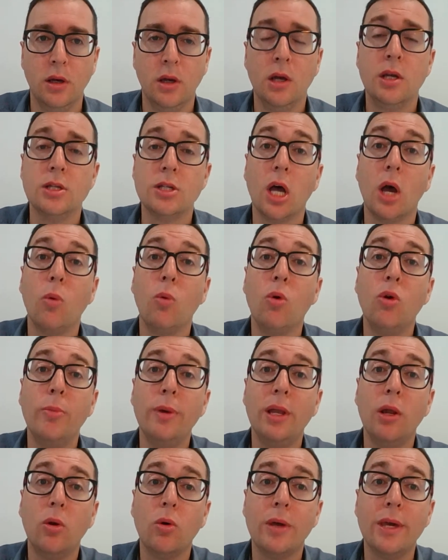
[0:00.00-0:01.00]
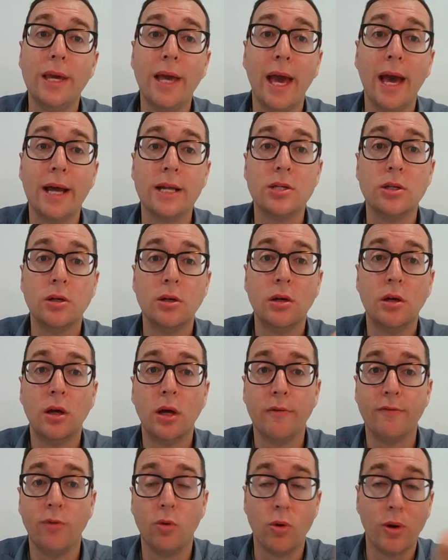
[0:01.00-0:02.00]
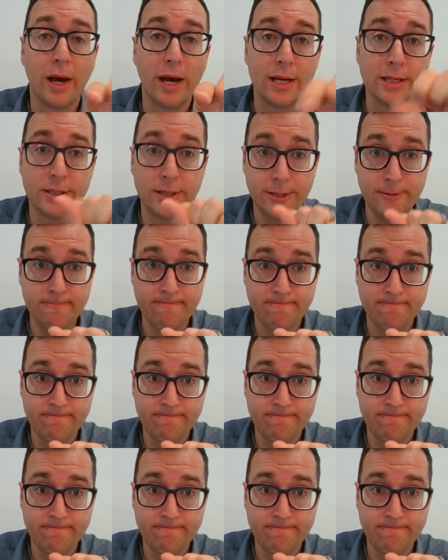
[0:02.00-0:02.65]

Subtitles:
So we'll be looking at forecasting,